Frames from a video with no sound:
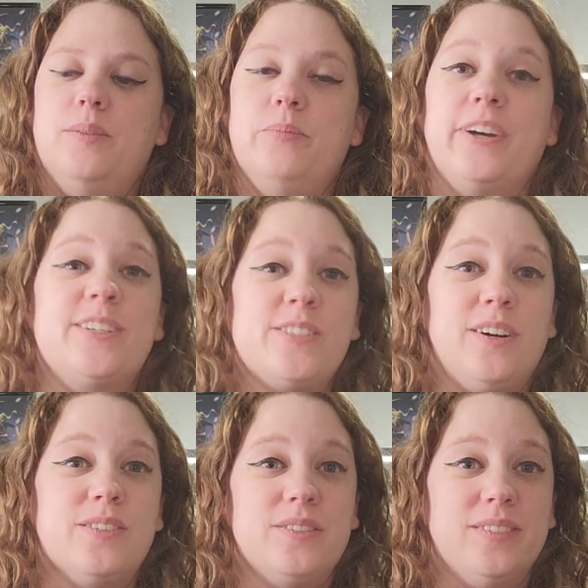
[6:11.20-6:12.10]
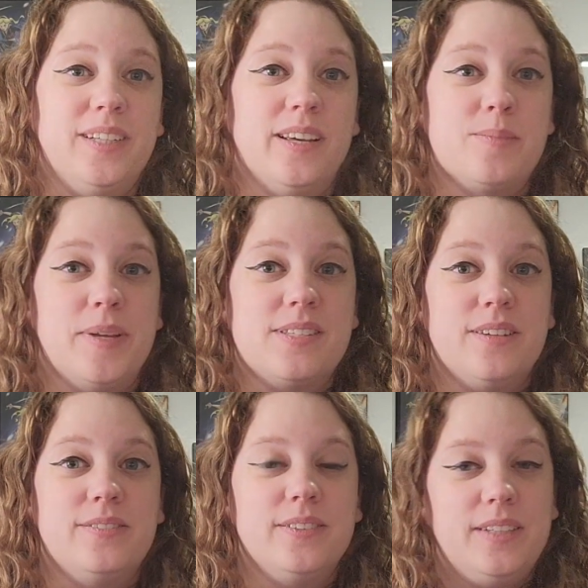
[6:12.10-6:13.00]
records are also really expensive.
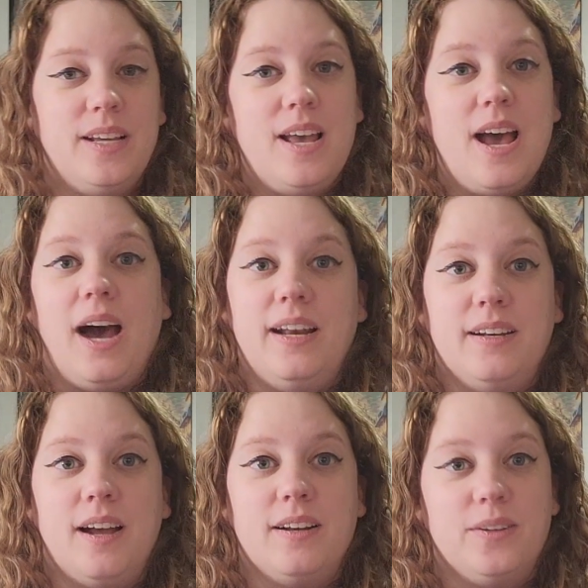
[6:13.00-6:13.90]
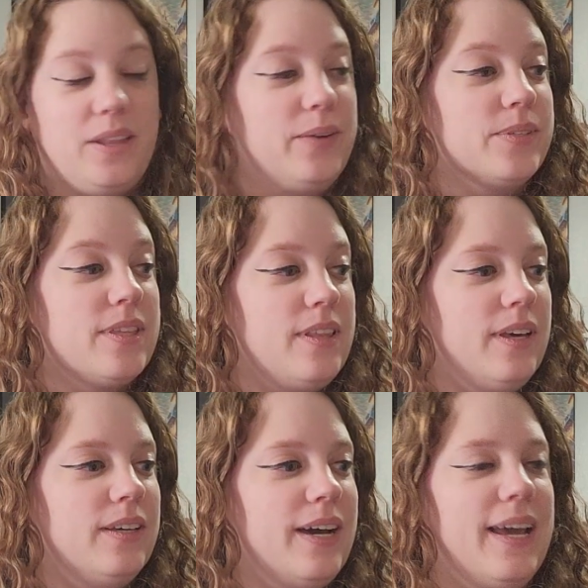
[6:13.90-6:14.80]
I did not know that was a
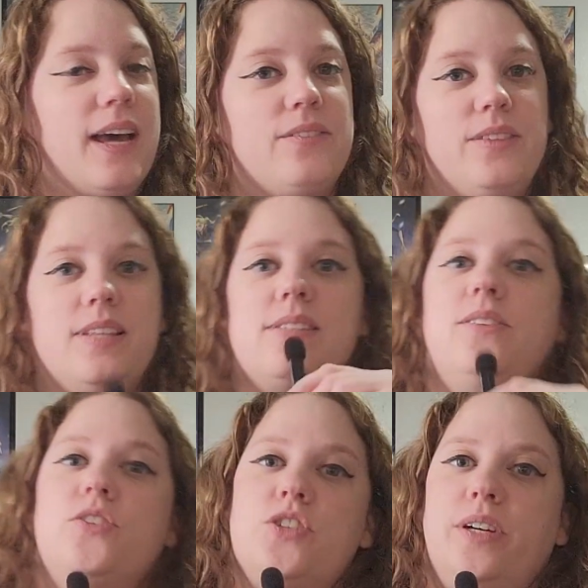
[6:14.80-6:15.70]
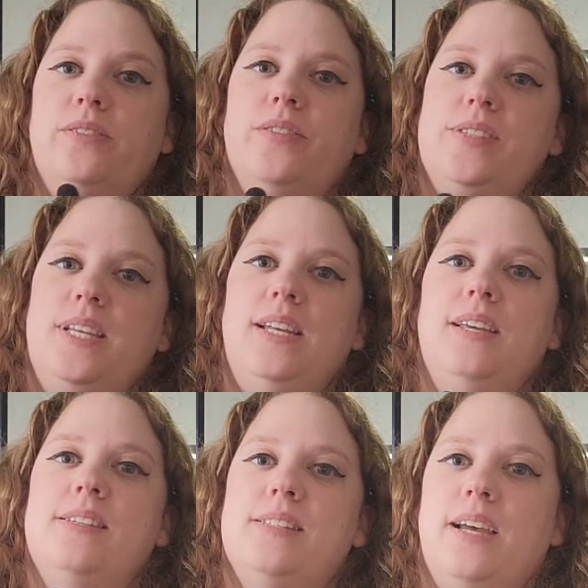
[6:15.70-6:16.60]
thing. I have this little shelf of
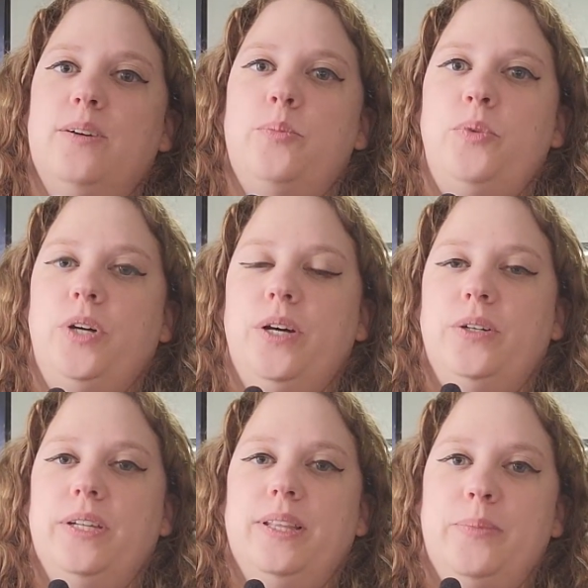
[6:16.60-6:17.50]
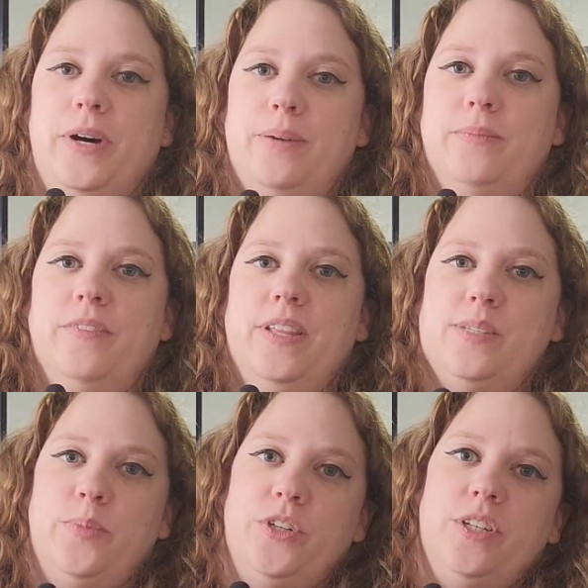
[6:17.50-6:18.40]
CDs down below at the bottom of this
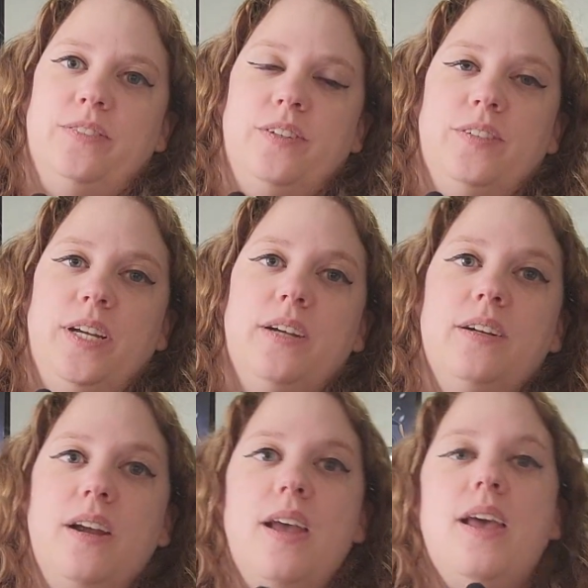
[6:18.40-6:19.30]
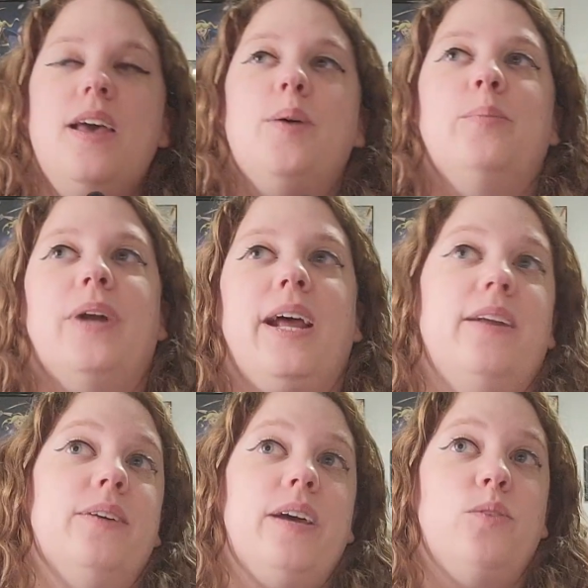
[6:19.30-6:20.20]
bookshelf over here, but I
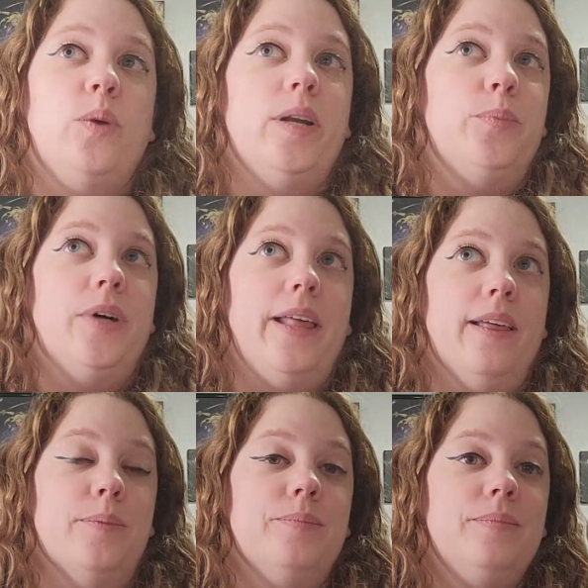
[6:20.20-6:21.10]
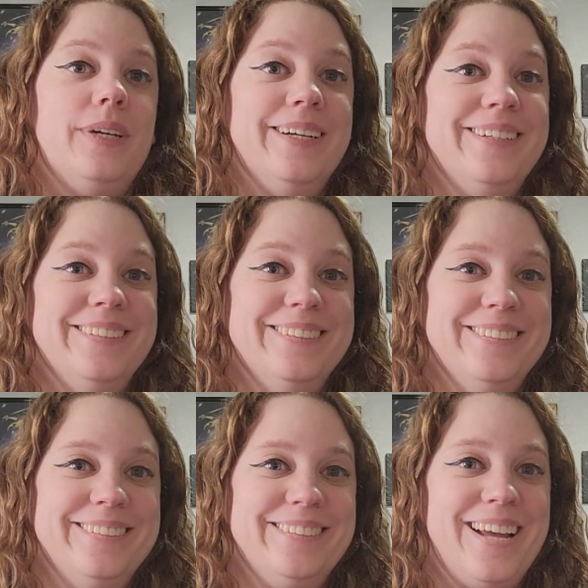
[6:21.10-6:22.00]
don't have a way to play them.
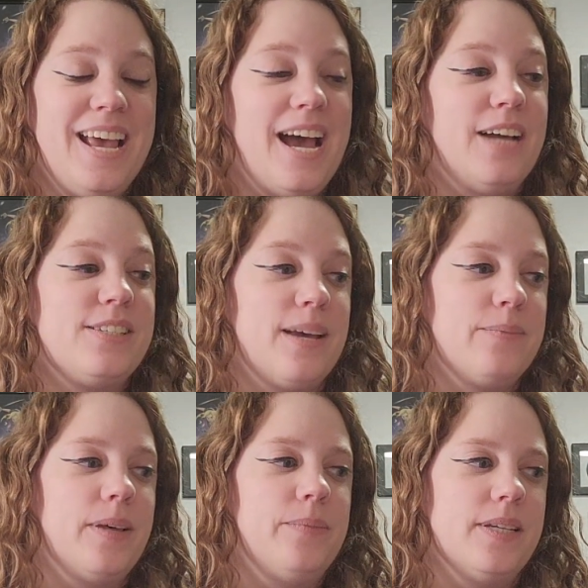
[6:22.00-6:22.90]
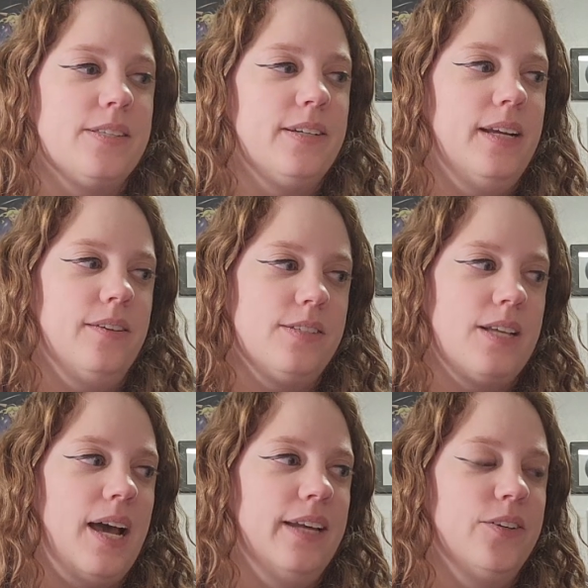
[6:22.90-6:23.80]
I just kept them because they're either
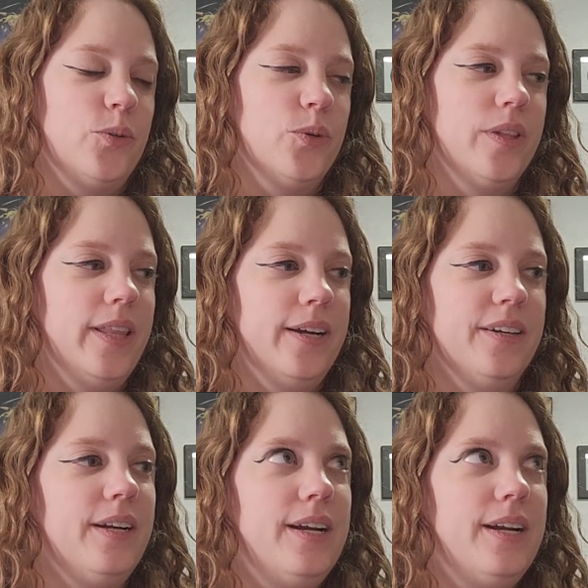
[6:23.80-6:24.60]
signed or they're